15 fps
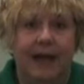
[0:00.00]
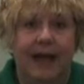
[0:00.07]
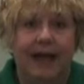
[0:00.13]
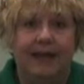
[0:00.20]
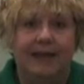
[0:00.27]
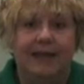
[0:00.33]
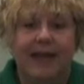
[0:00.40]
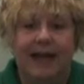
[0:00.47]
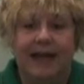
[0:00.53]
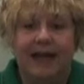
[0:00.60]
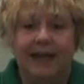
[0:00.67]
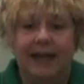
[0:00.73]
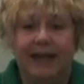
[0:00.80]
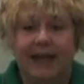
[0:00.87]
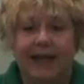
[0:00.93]
And
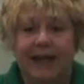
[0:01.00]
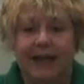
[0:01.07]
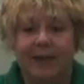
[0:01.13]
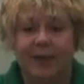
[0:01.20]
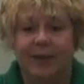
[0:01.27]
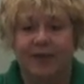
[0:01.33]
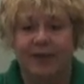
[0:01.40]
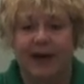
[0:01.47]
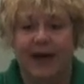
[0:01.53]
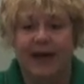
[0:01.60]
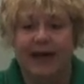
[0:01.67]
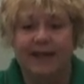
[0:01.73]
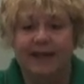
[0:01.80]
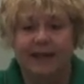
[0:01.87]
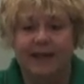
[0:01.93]
secondly, it
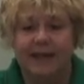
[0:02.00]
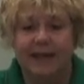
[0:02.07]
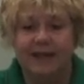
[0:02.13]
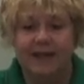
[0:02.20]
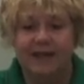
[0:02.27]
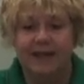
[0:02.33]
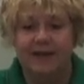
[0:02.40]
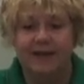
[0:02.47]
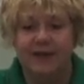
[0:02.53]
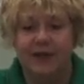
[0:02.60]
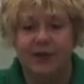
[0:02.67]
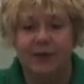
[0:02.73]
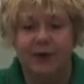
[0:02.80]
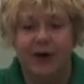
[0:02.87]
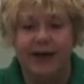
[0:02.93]
provides a list of
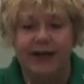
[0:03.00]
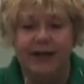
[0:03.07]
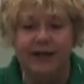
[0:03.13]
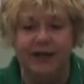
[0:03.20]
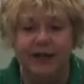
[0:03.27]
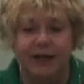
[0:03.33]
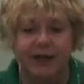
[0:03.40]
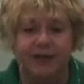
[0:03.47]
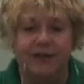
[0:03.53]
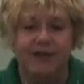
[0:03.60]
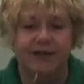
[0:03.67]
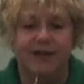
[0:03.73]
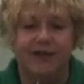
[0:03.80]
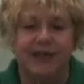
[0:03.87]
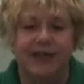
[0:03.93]
enumerated goods. Do
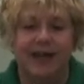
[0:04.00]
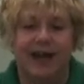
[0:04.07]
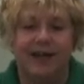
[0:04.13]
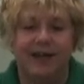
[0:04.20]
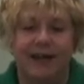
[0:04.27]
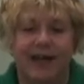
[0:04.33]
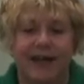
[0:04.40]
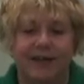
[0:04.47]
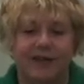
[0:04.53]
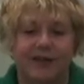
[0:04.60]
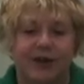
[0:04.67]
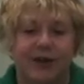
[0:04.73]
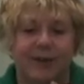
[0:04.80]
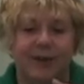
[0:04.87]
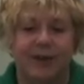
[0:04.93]
you see not the next
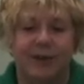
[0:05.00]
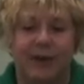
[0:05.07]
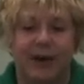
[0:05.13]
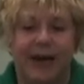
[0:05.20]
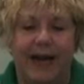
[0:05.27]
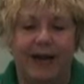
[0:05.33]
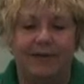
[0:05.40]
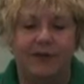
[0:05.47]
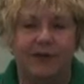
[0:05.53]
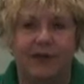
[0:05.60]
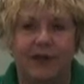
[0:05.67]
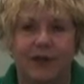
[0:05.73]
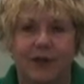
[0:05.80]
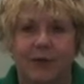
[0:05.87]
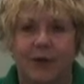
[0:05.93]
term, but the one after the
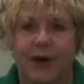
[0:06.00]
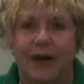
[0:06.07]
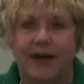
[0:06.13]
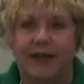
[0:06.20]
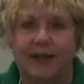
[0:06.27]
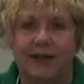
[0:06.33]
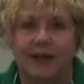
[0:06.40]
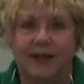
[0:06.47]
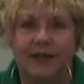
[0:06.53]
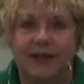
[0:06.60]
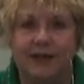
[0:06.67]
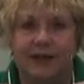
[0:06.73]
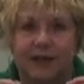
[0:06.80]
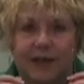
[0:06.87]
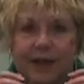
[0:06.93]
enumerated goods?